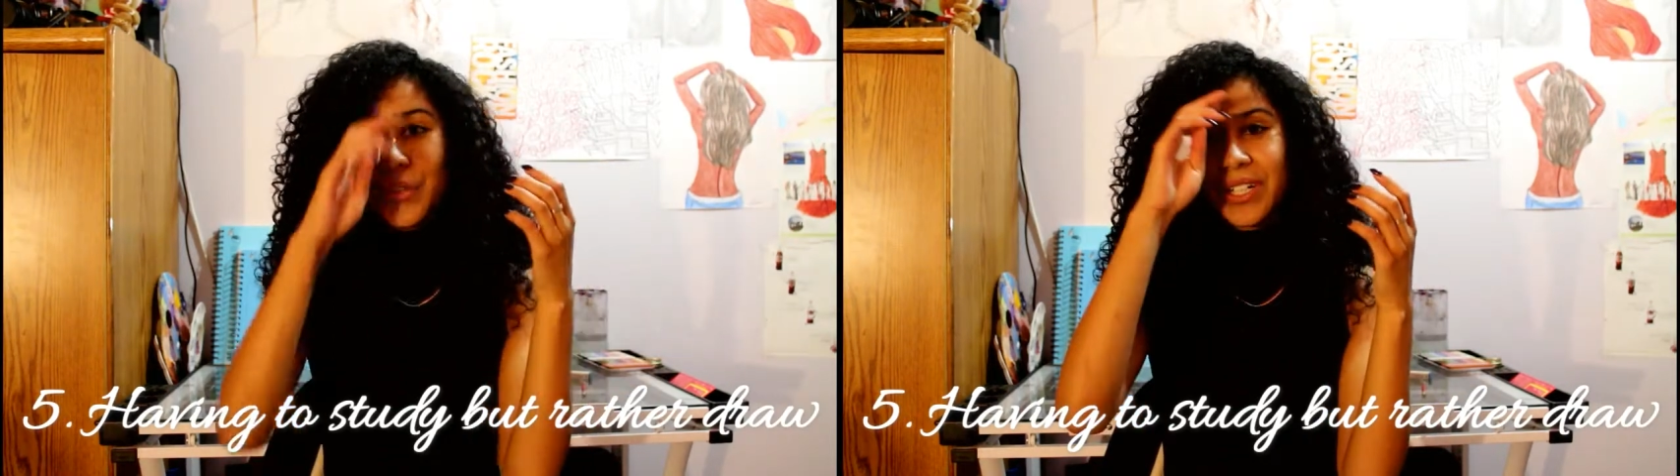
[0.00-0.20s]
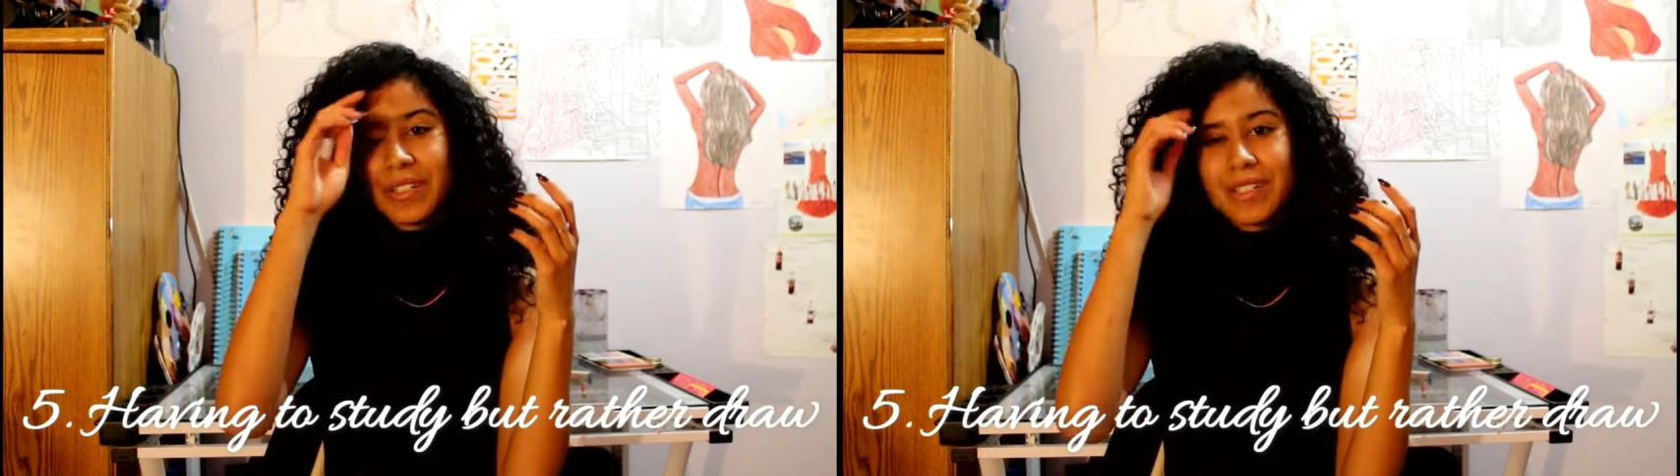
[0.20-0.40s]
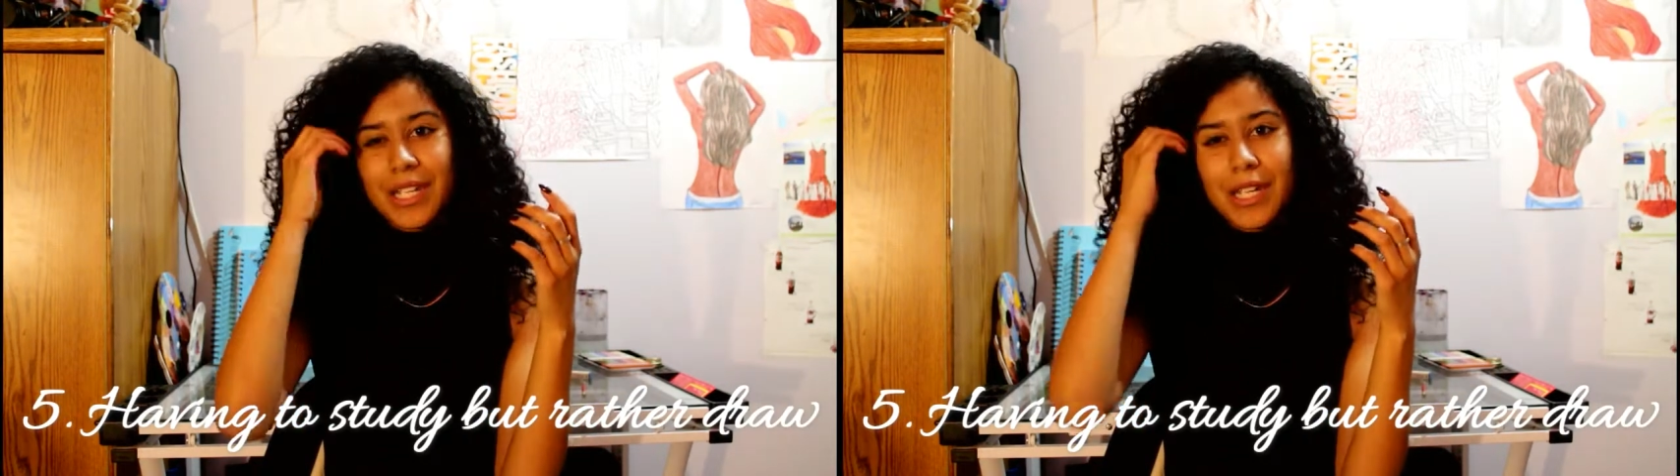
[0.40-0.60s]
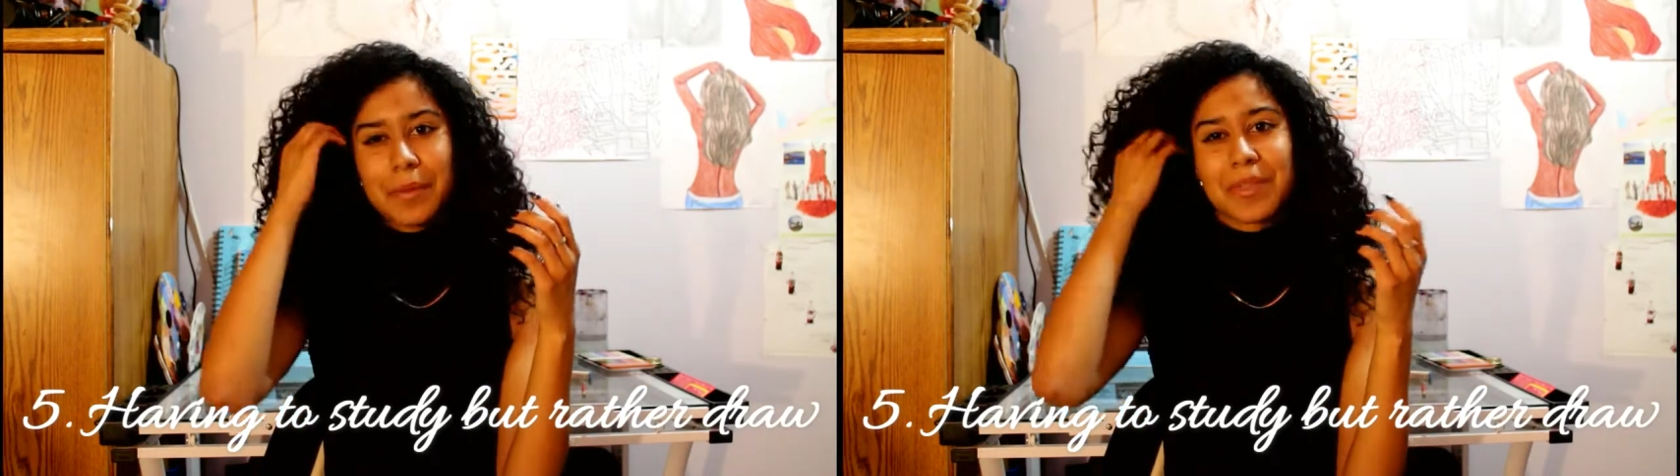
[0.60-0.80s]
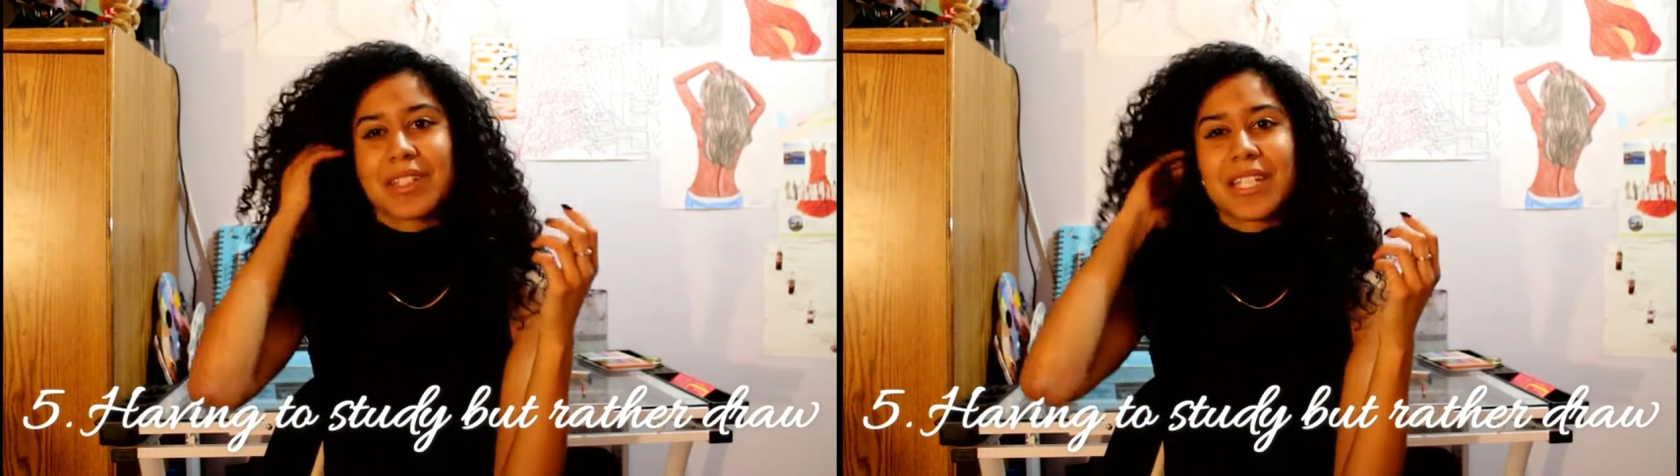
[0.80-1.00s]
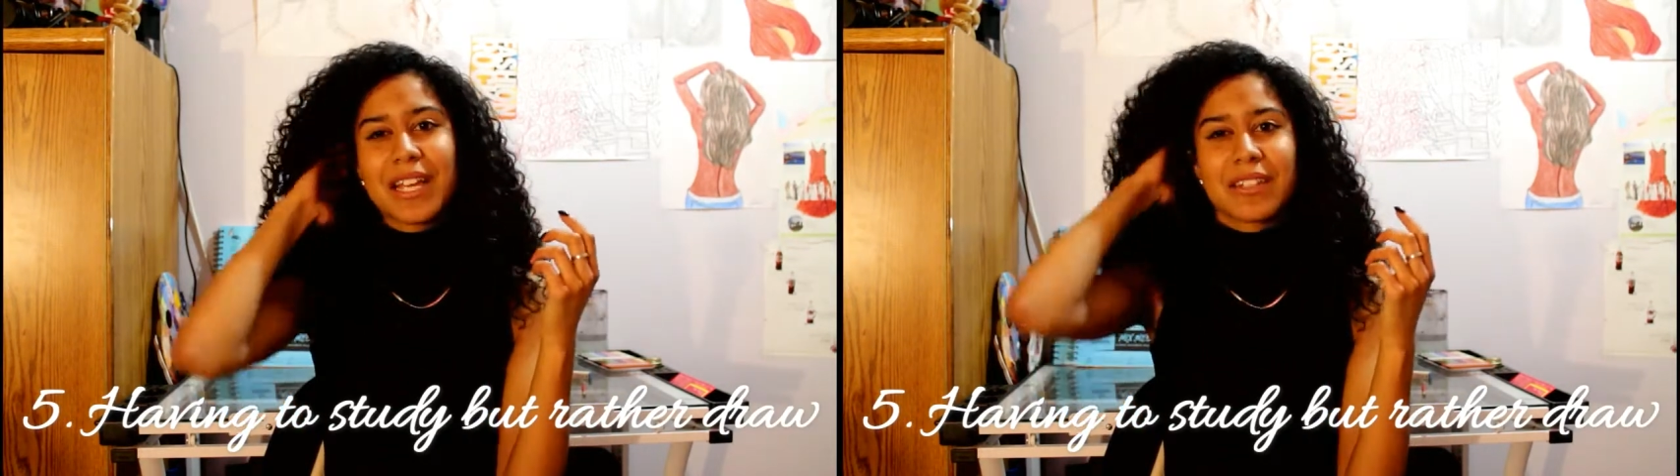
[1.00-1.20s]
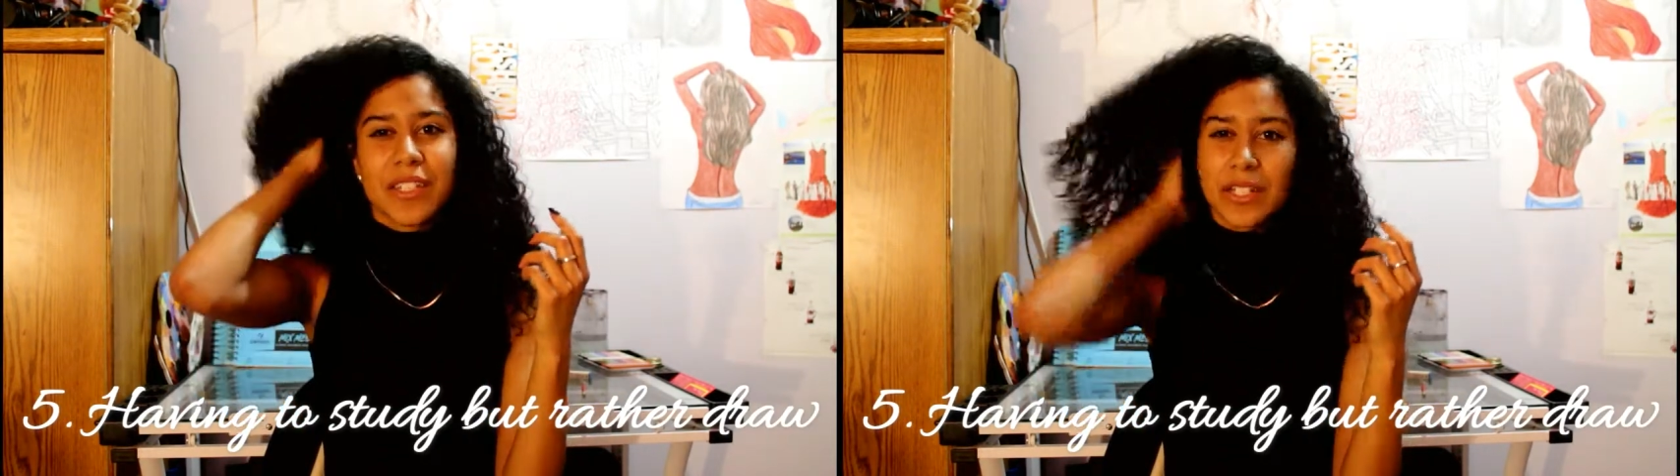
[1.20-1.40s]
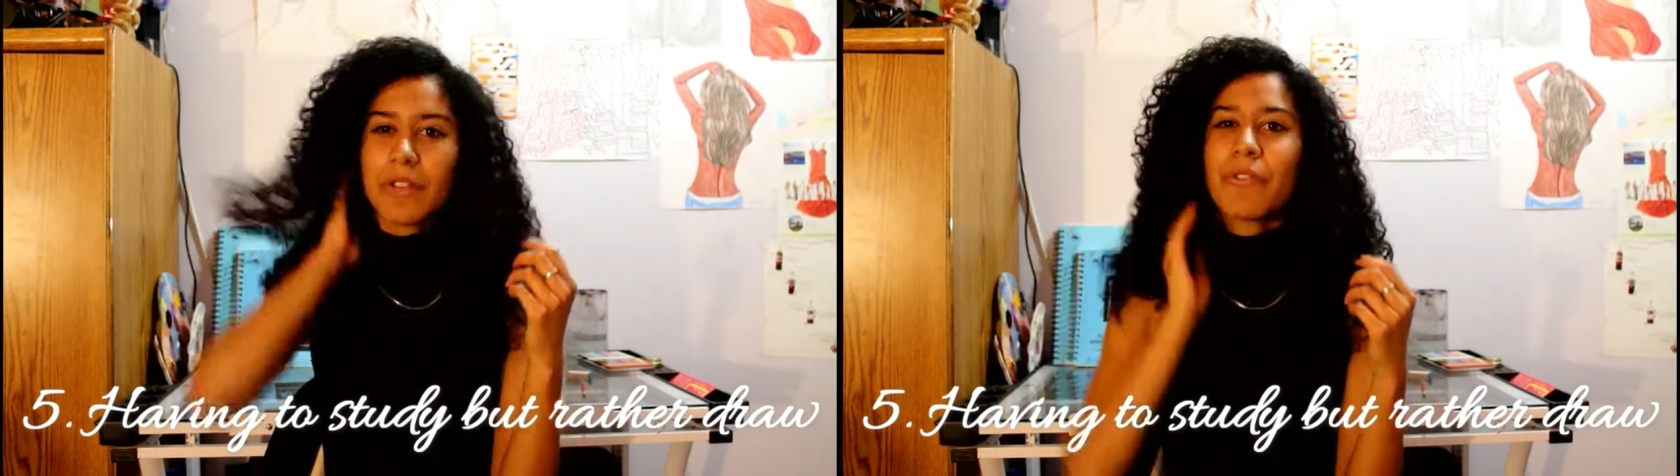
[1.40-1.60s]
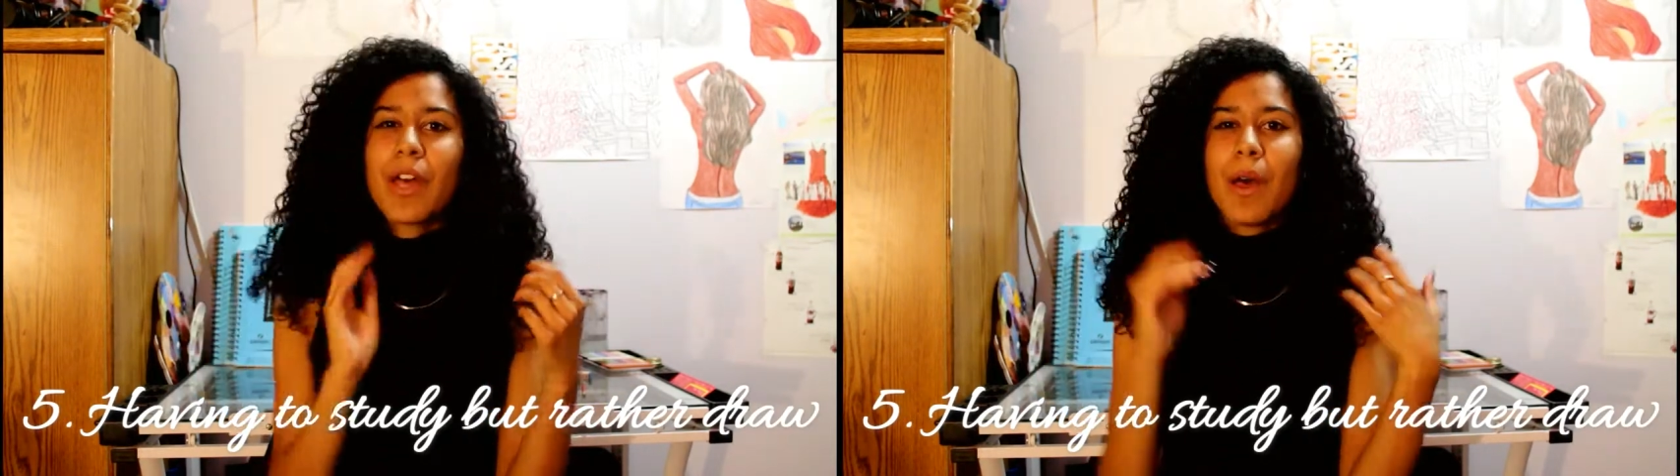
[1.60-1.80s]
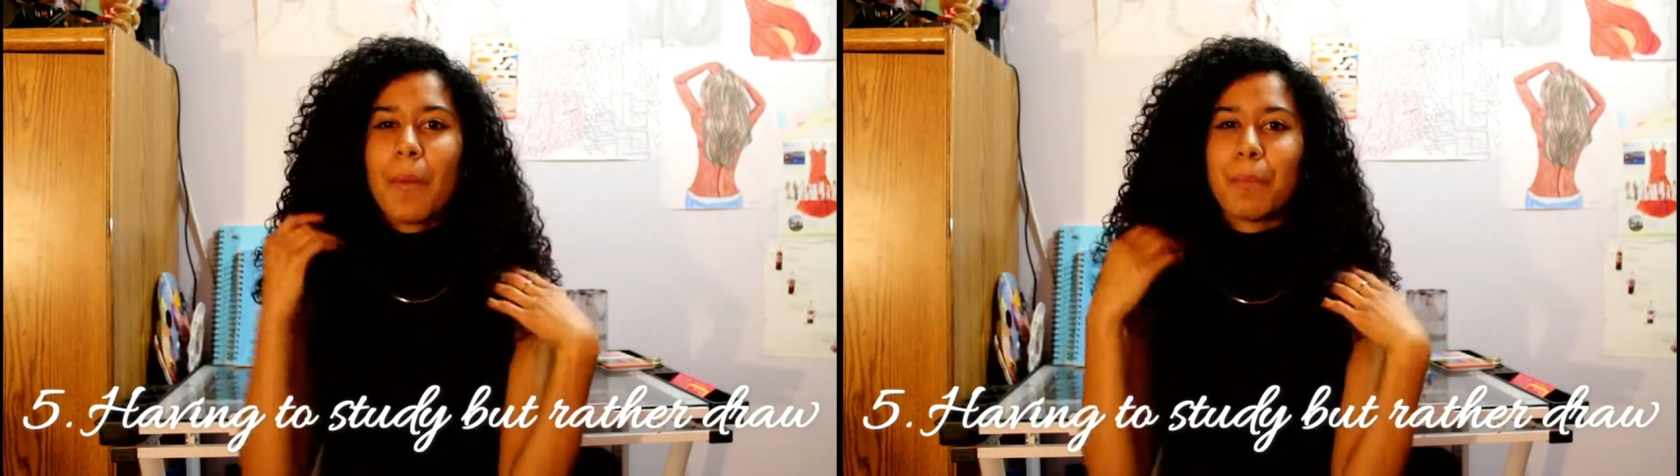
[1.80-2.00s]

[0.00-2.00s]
for exams and tests and stuff,